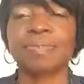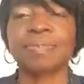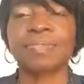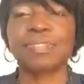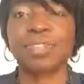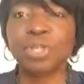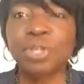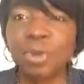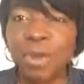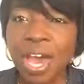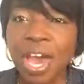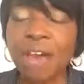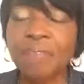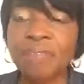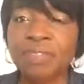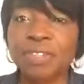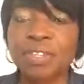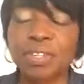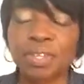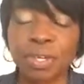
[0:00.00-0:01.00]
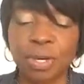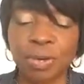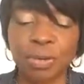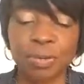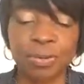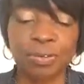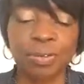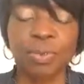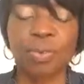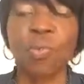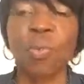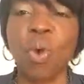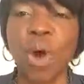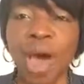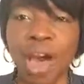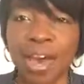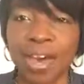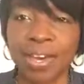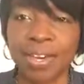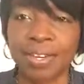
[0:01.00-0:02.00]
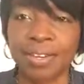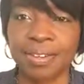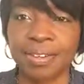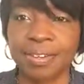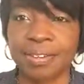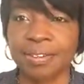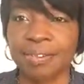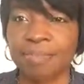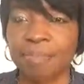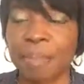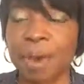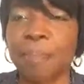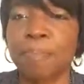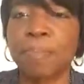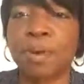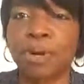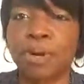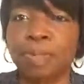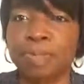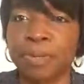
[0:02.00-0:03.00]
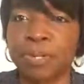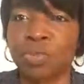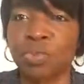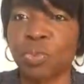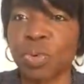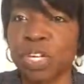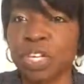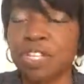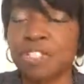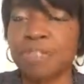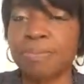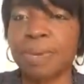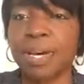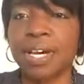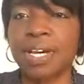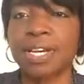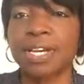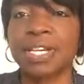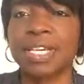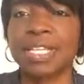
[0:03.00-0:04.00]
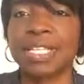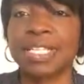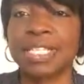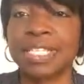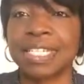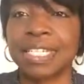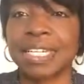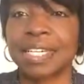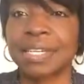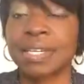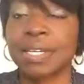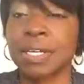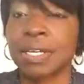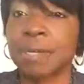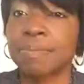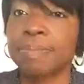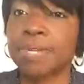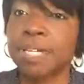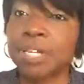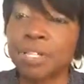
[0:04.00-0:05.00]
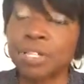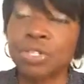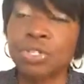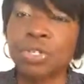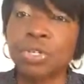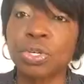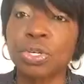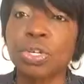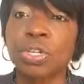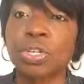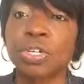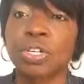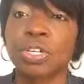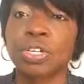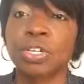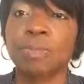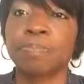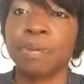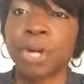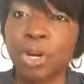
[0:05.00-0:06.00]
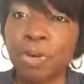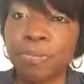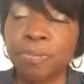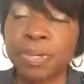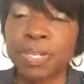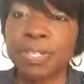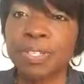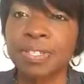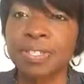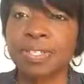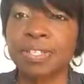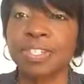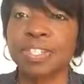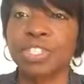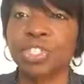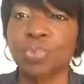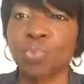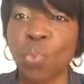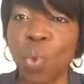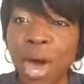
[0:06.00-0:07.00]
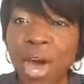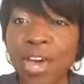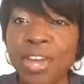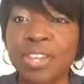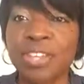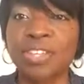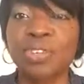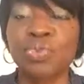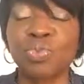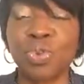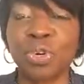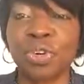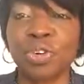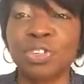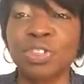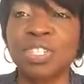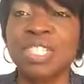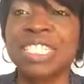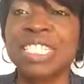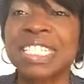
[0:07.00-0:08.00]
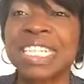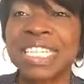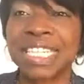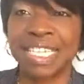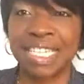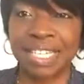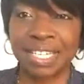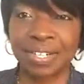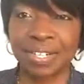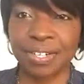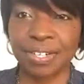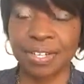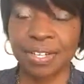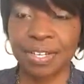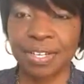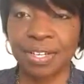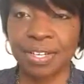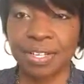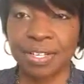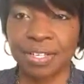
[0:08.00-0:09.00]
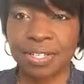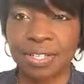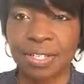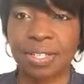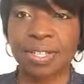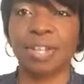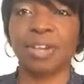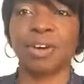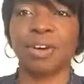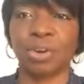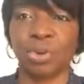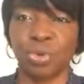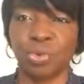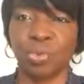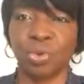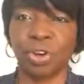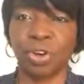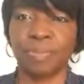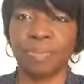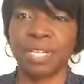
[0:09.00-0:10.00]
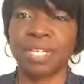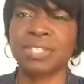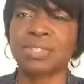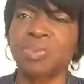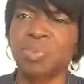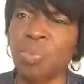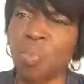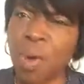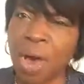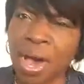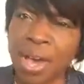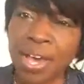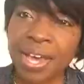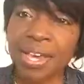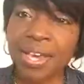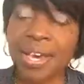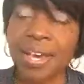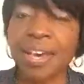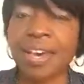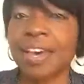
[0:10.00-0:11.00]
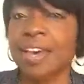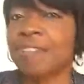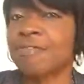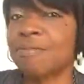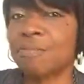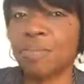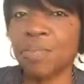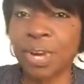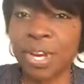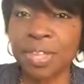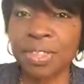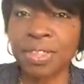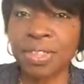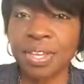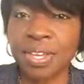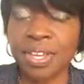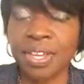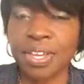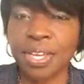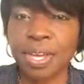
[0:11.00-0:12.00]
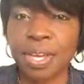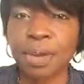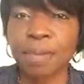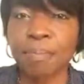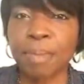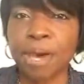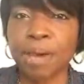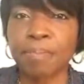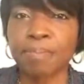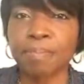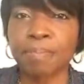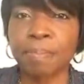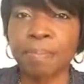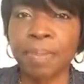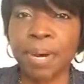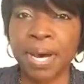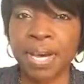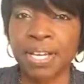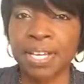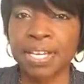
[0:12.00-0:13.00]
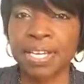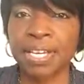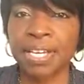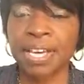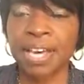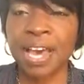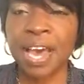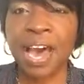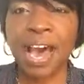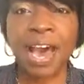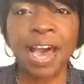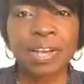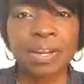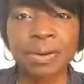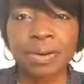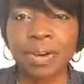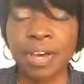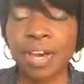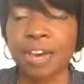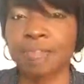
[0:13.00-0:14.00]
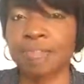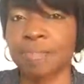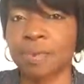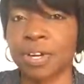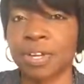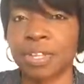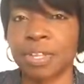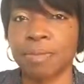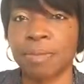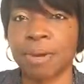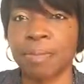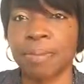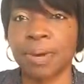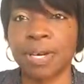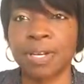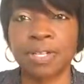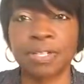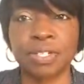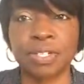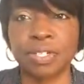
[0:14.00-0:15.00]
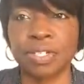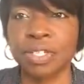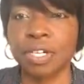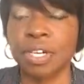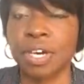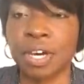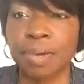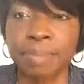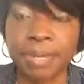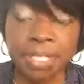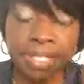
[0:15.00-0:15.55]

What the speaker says: So you have to know why, my purpose. What is my intent? Because your purpose is why you were sent here to the earth realm. It's why I have breath in my body. I don't have breath in my body just to come